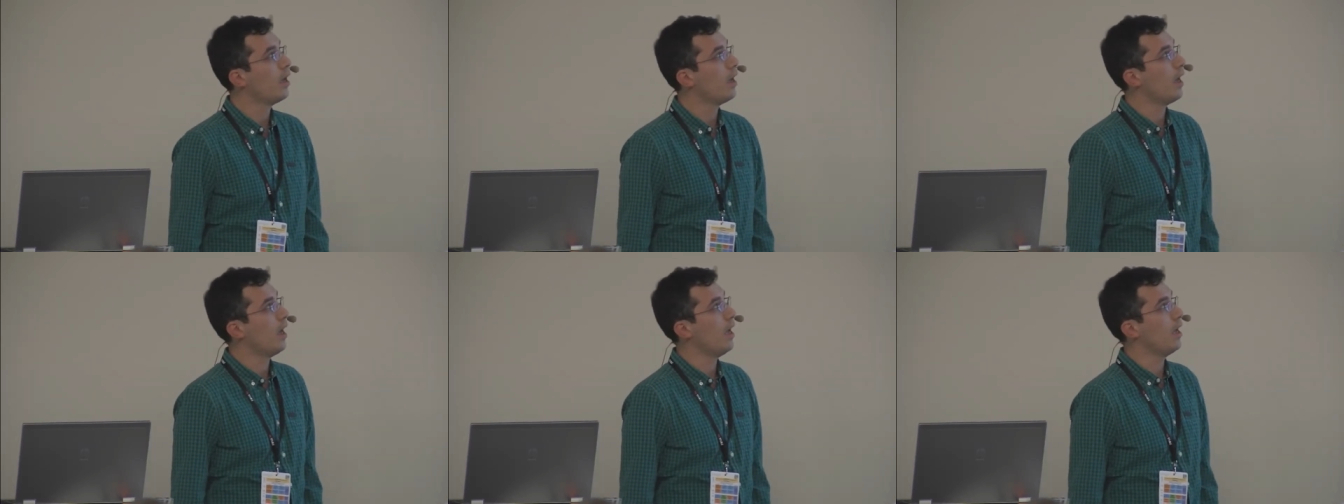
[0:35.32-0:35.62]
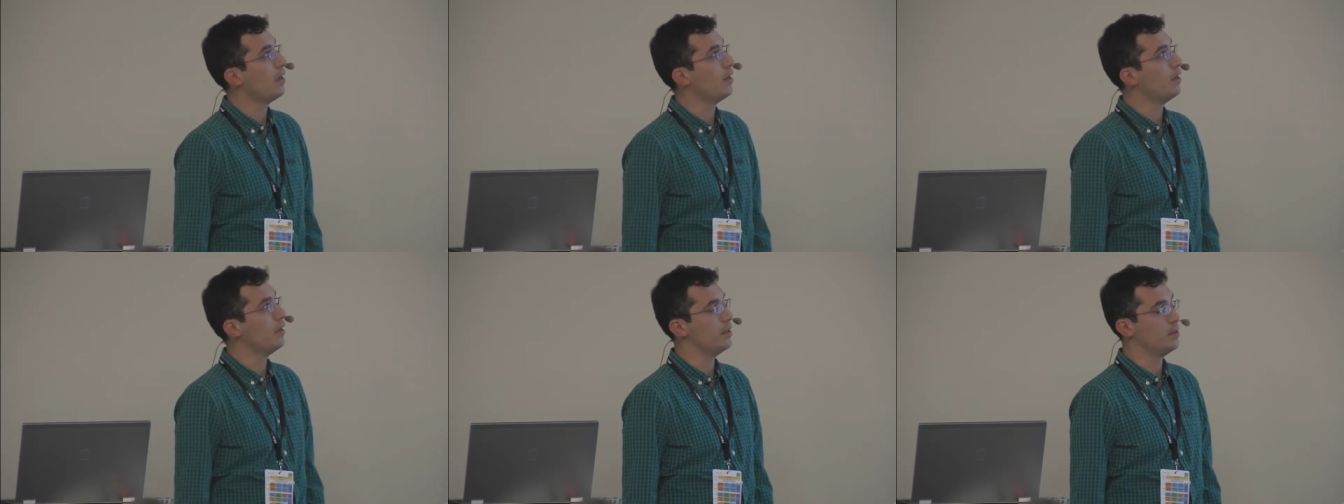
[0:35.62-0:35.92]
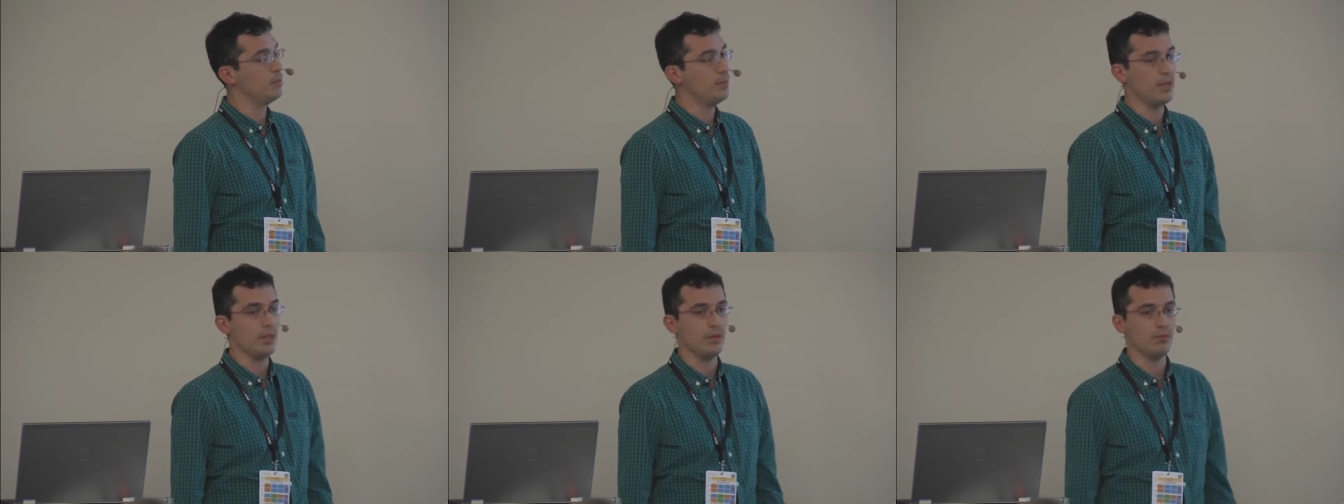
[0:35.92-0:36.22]
and
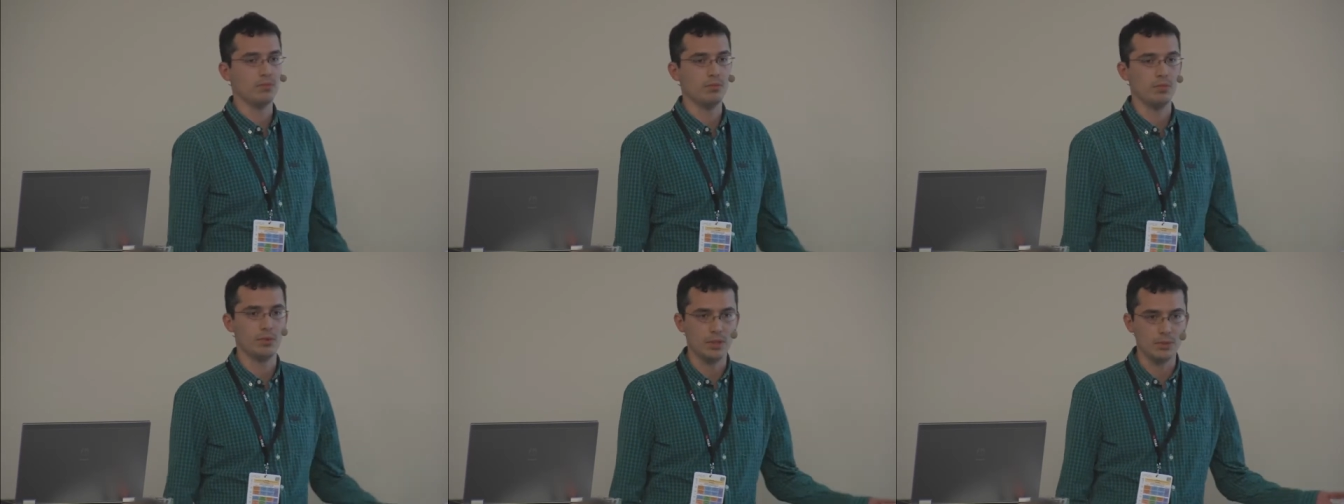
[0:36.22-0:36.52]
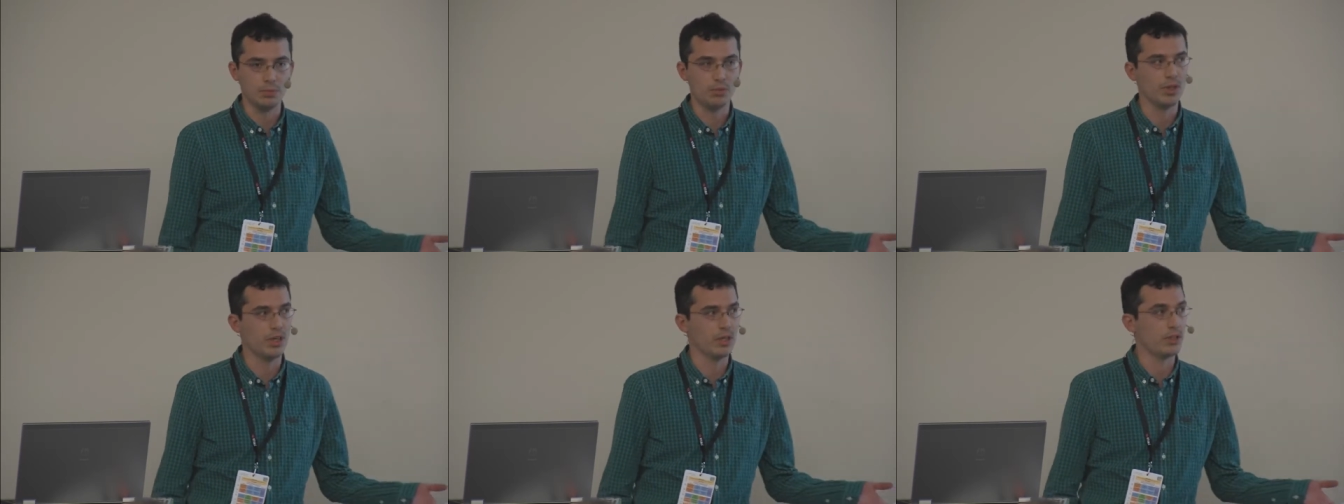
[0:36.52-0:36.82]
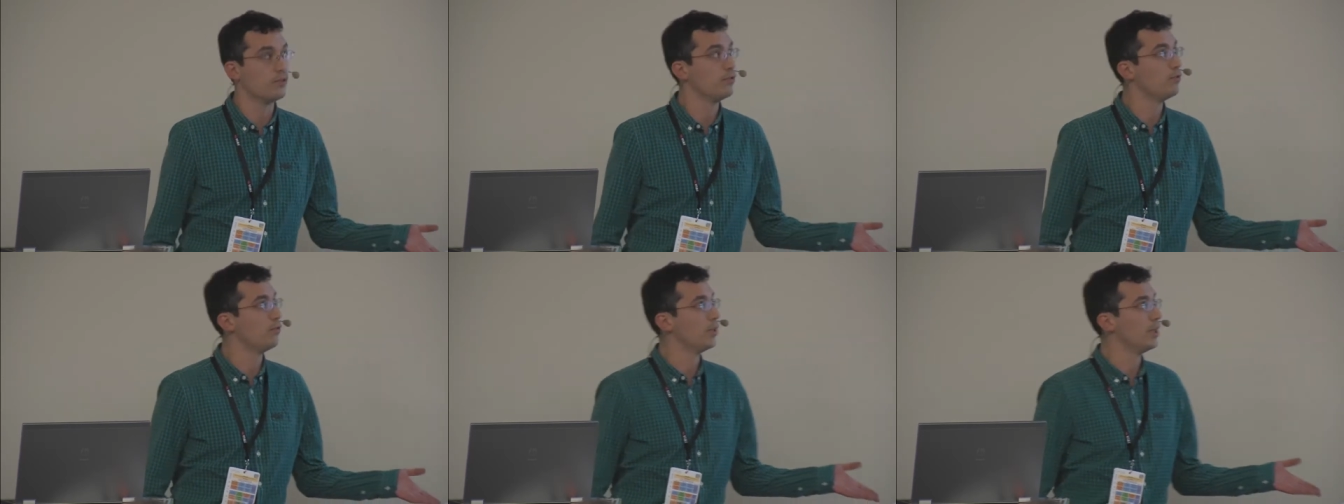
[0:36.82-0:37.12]
it's been in
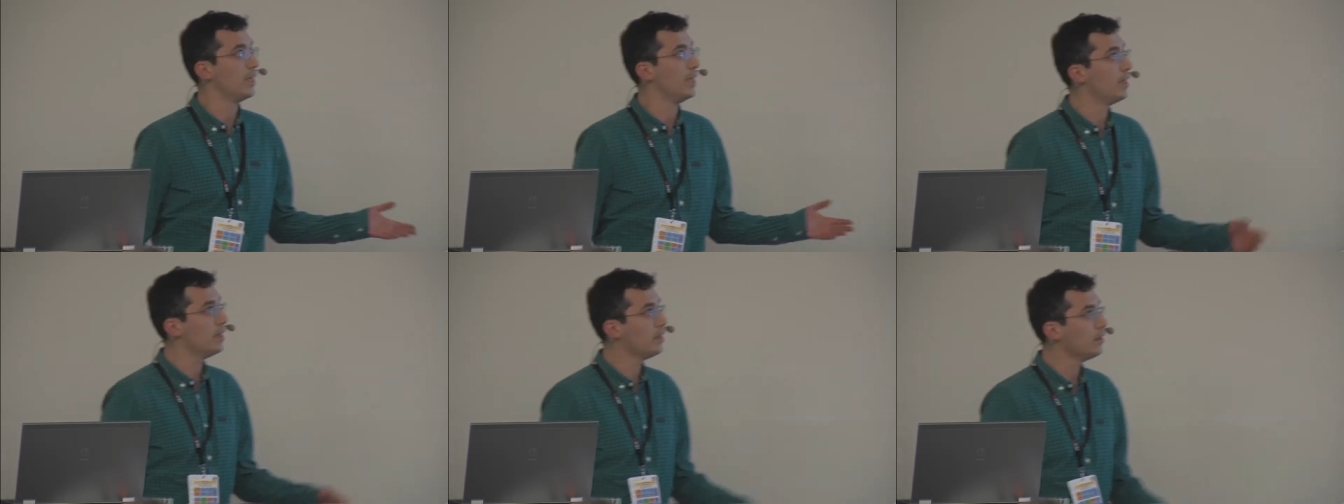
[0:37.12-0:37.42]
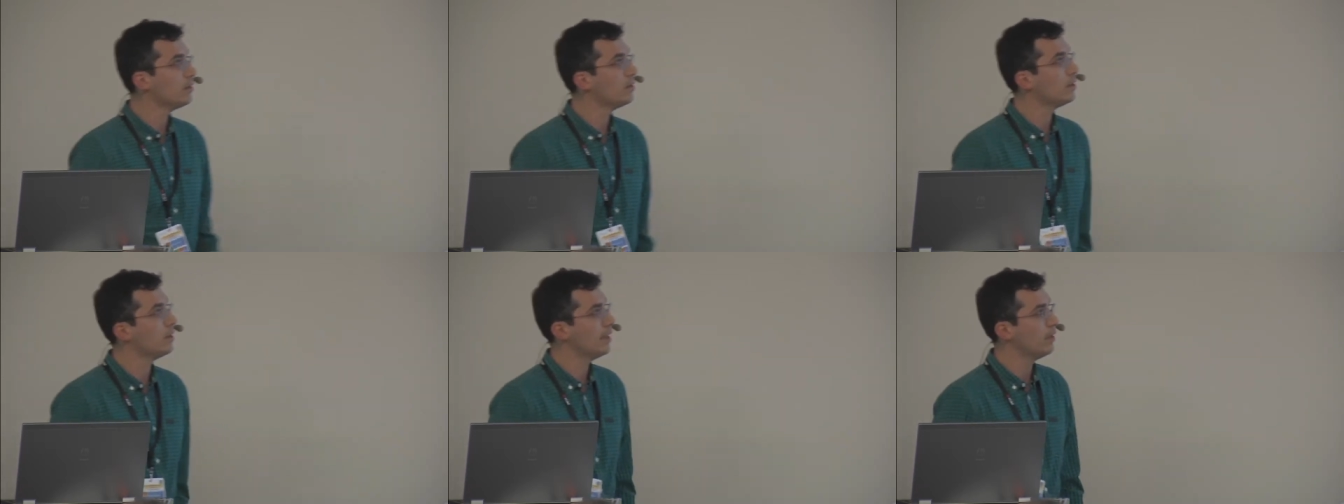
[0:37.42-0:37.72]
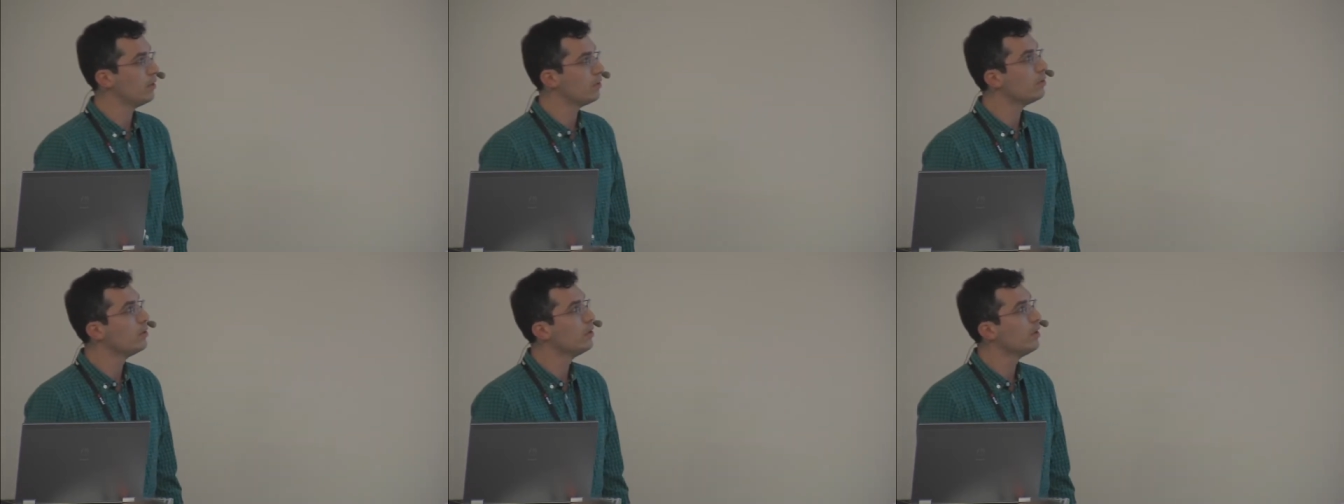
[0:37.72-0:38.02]
production for a year
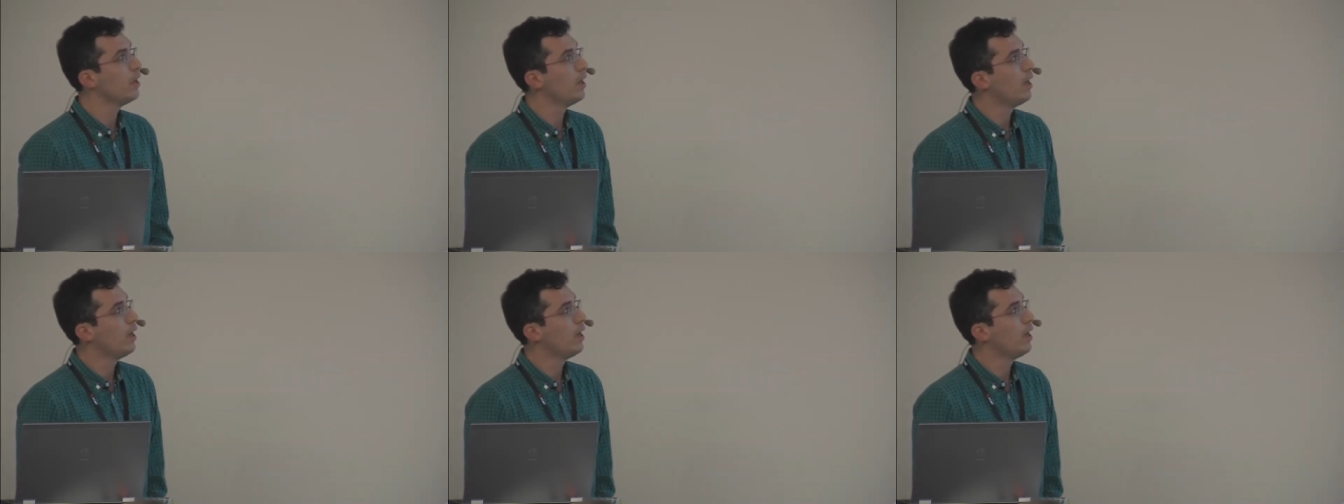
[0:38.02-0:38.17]
now.